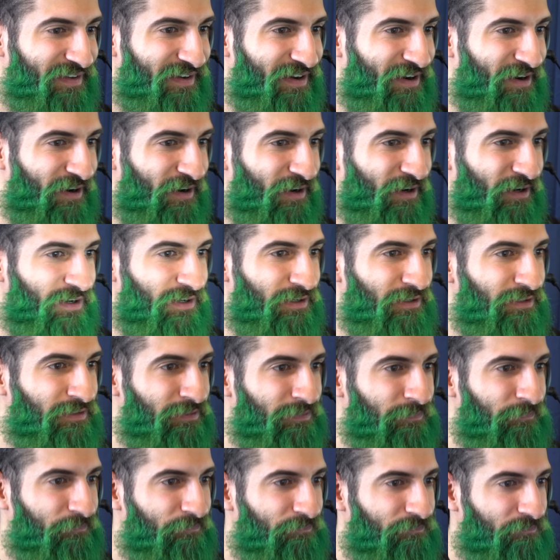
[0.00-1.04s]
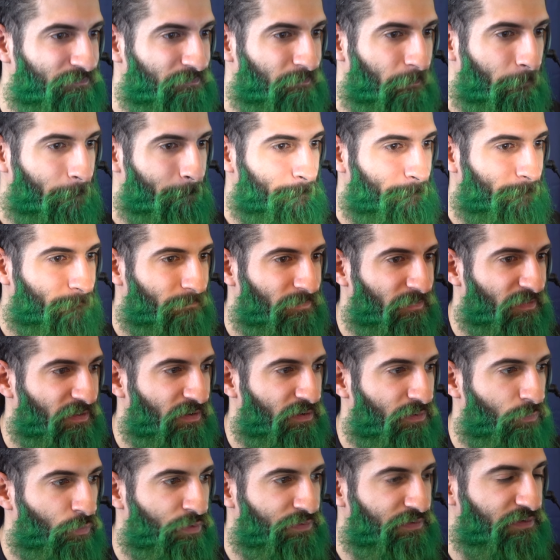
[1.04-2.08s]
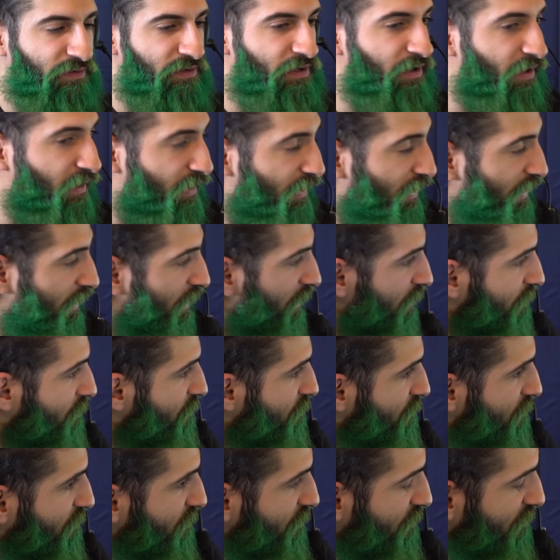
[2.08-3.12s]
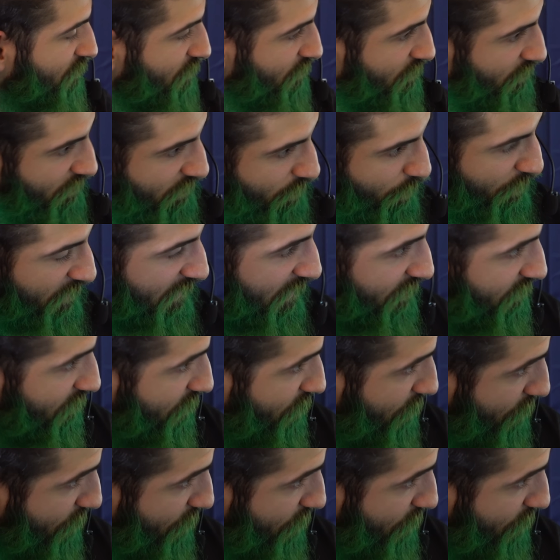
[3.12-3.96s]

Um, with the, uh, we got